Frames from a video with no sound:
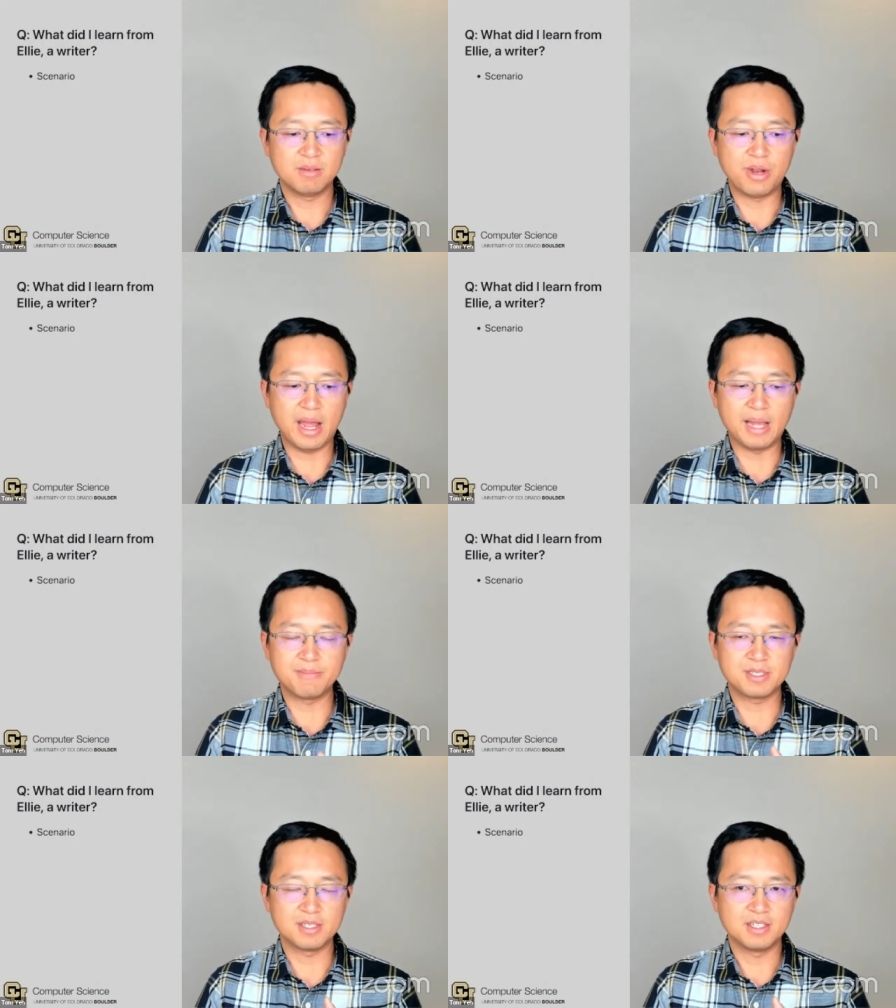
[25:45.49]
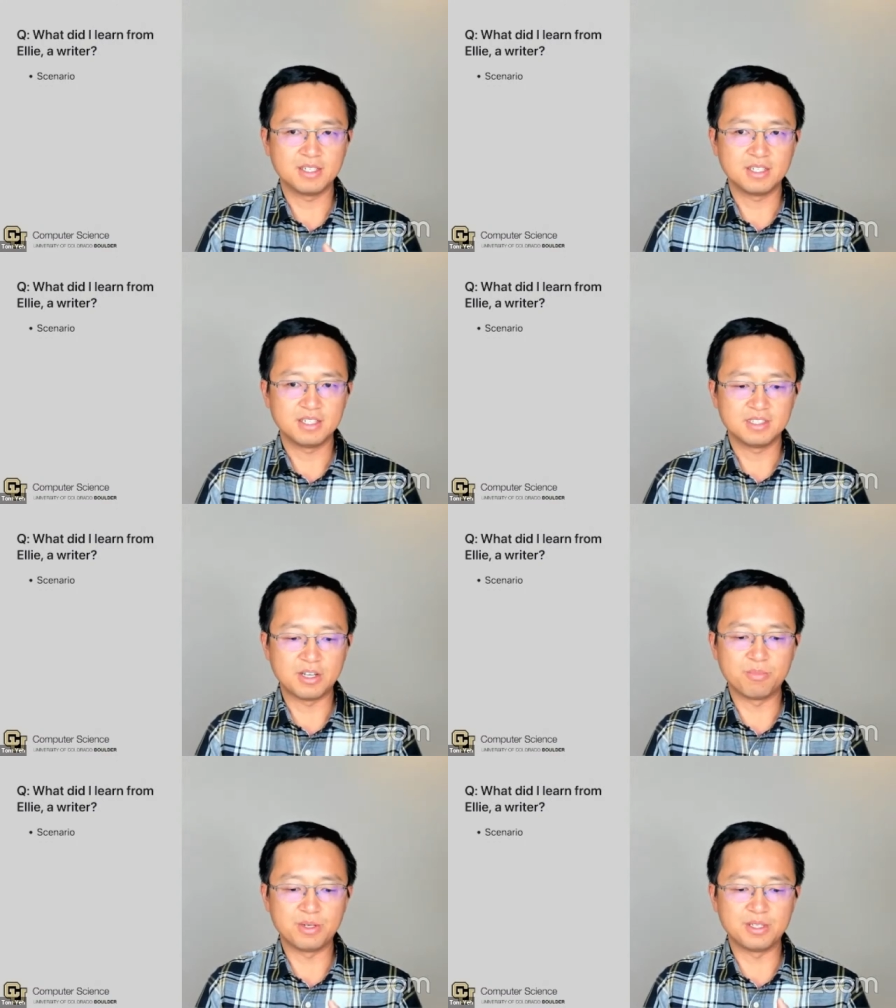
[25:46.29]
Perhaps
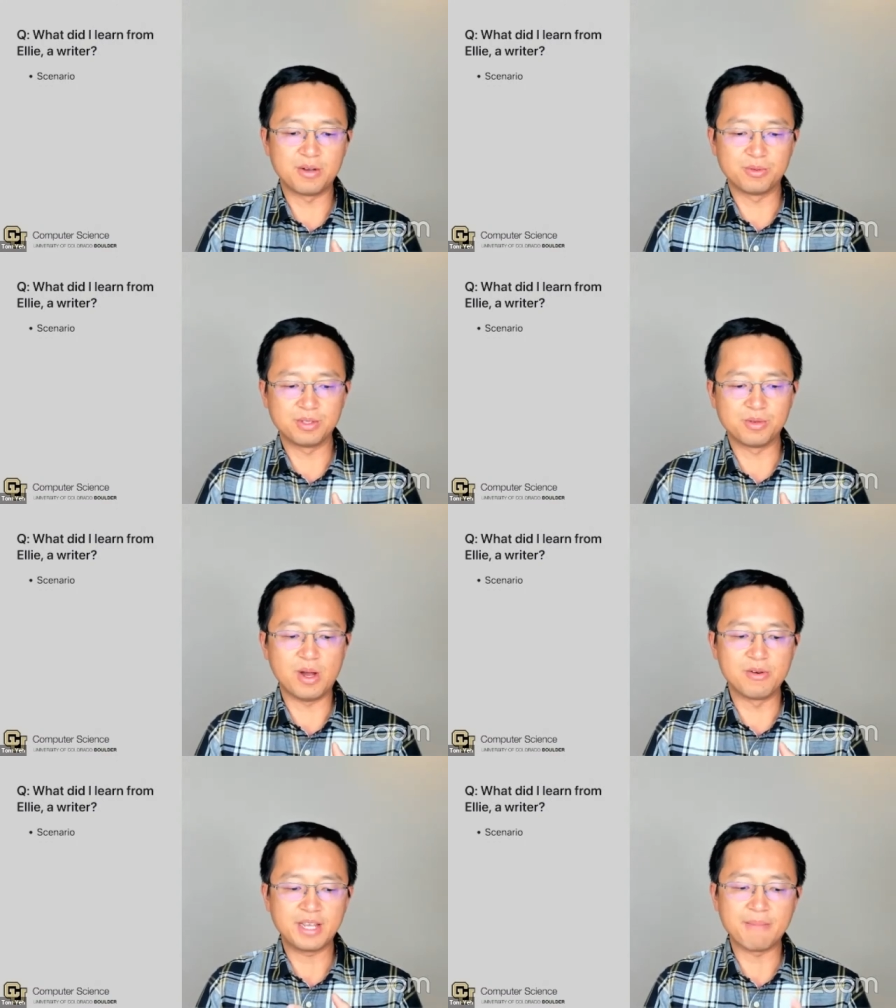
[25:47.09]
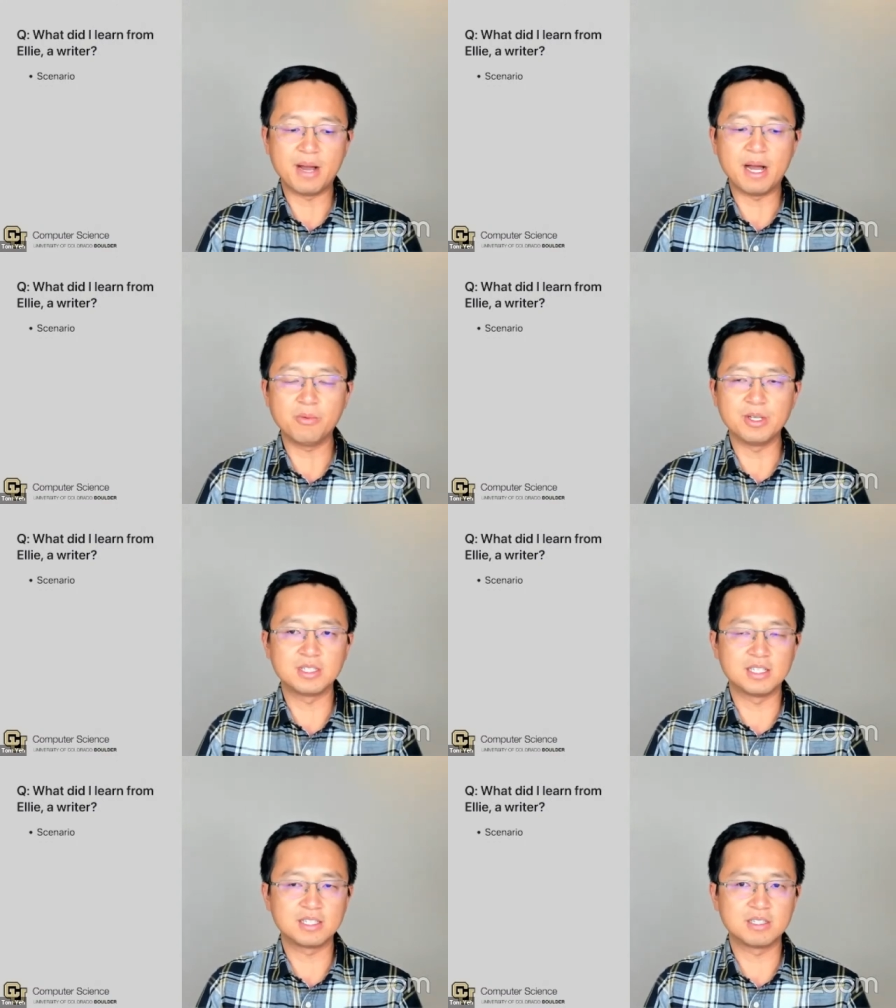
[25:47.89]
there will be then the one who came up
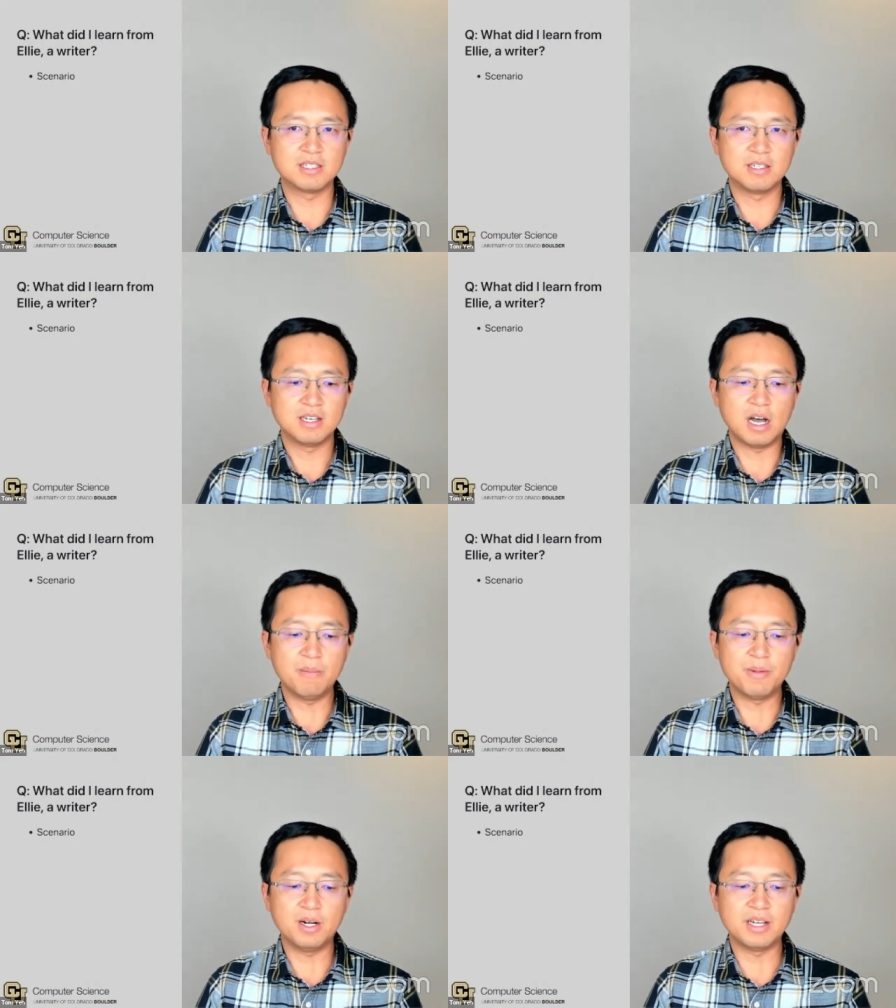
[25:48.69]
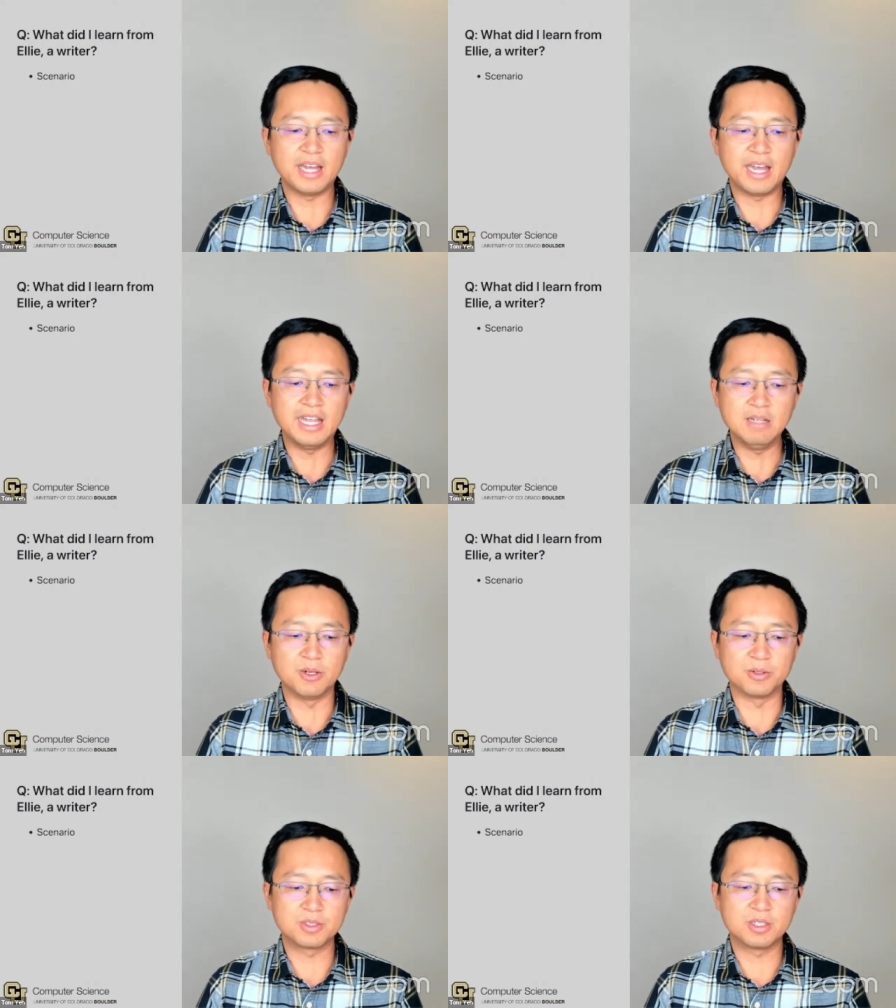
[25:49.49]
with is how about
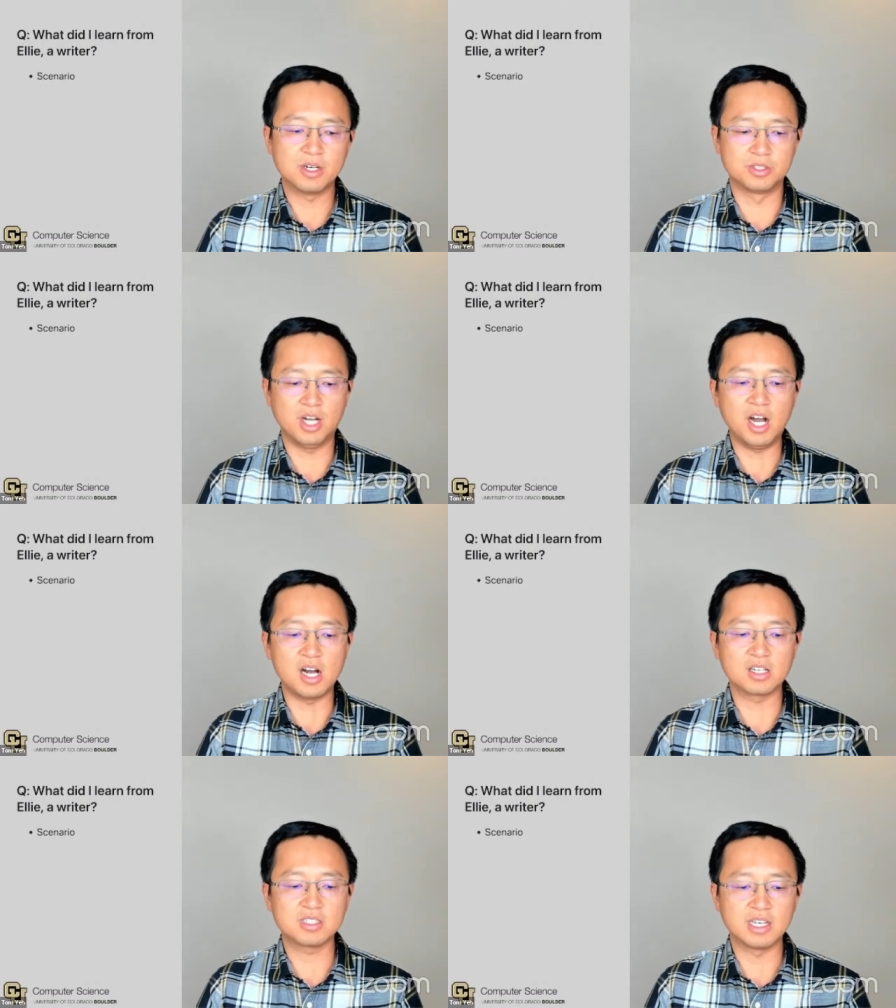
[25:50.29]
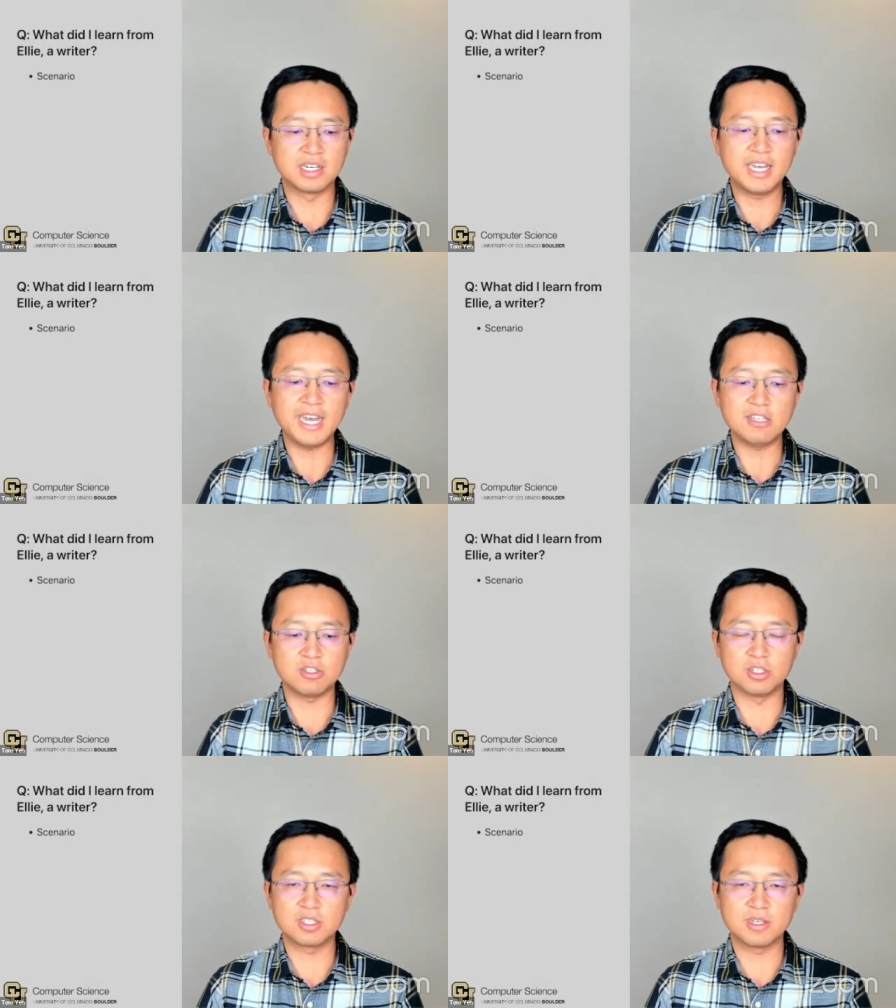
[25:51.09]
animals or dogs in
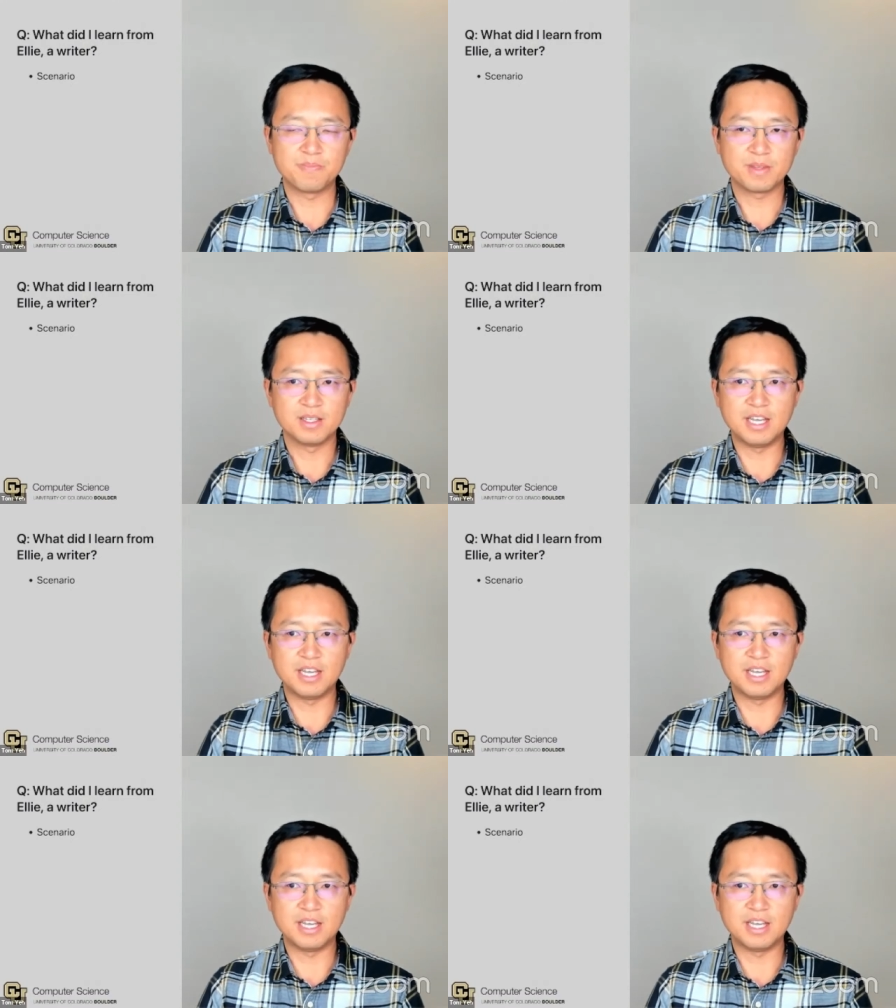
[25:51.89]
cages?